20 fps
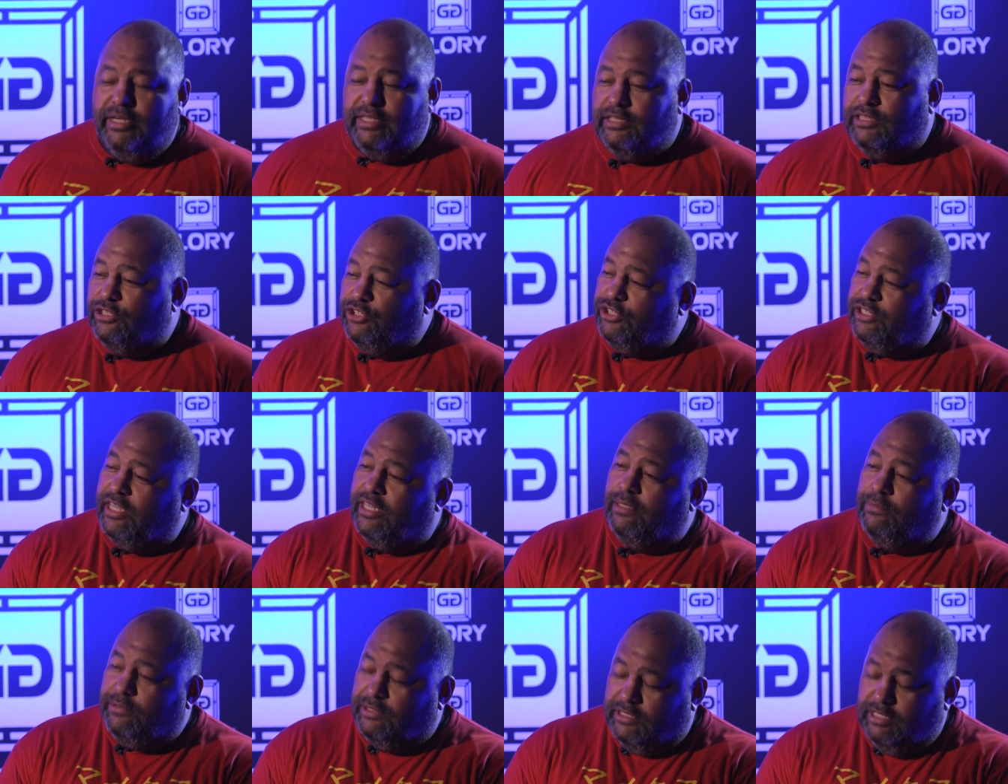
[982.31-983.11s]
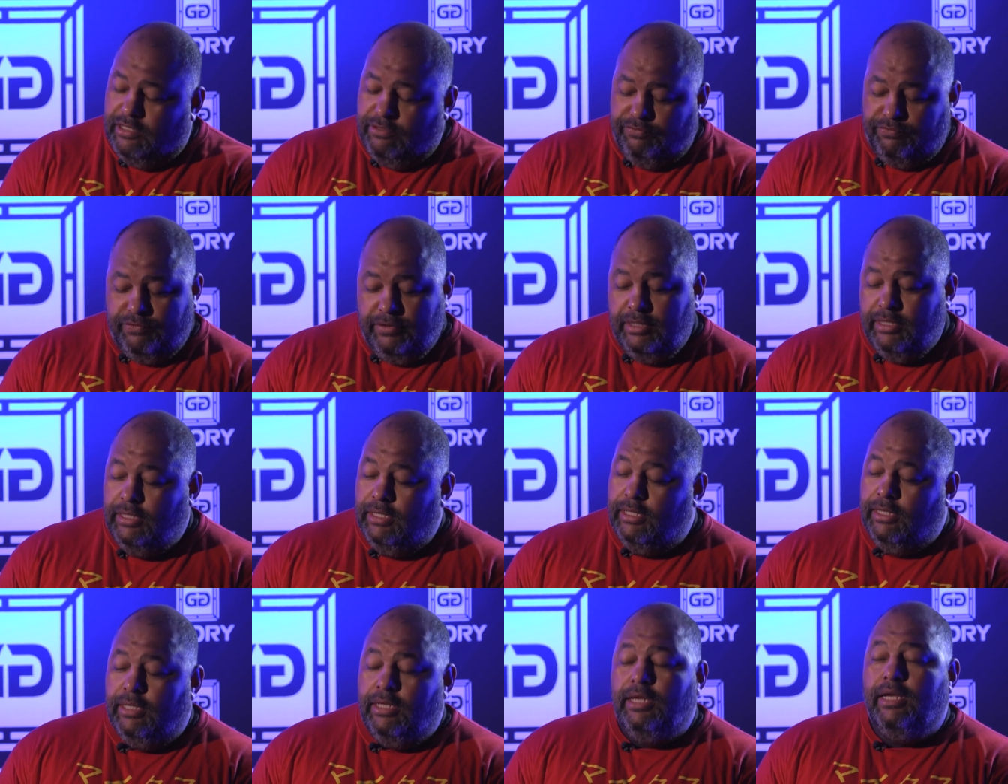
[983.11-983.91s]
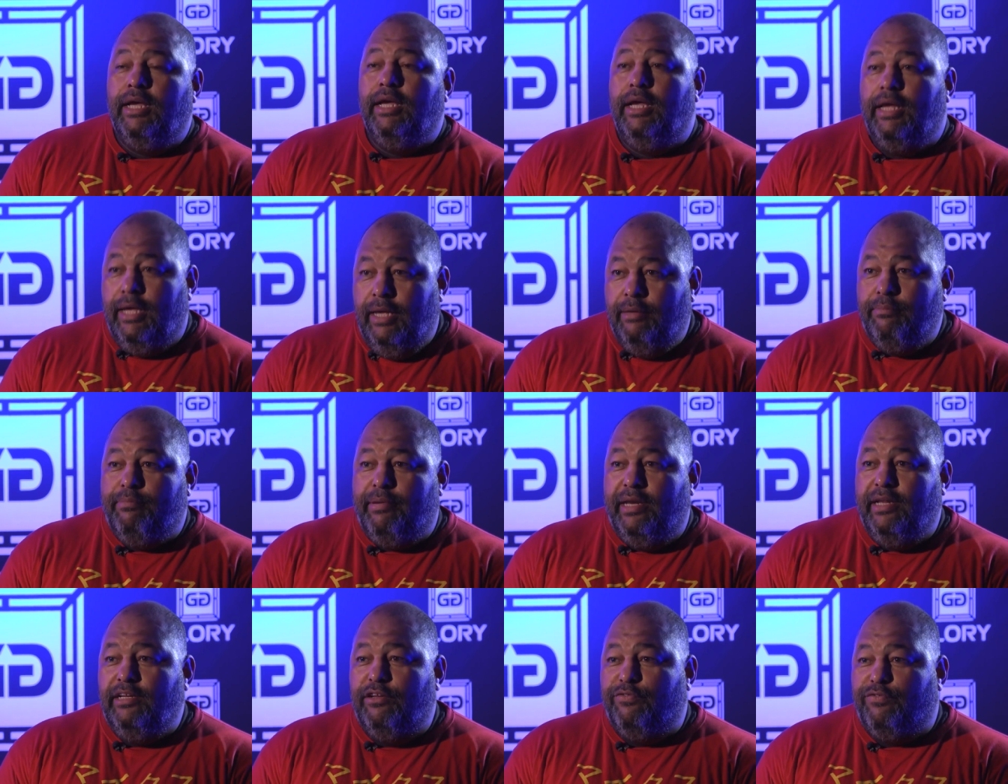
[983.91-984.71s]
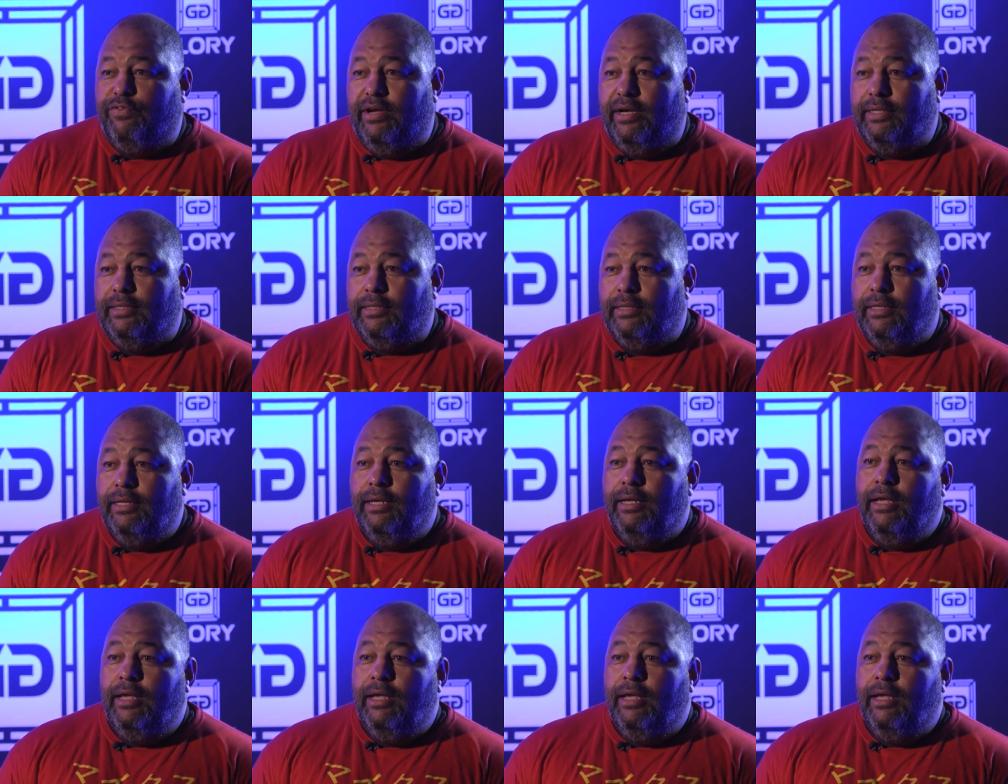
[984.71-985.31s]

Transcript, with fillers: is to sell himself and bring the fight.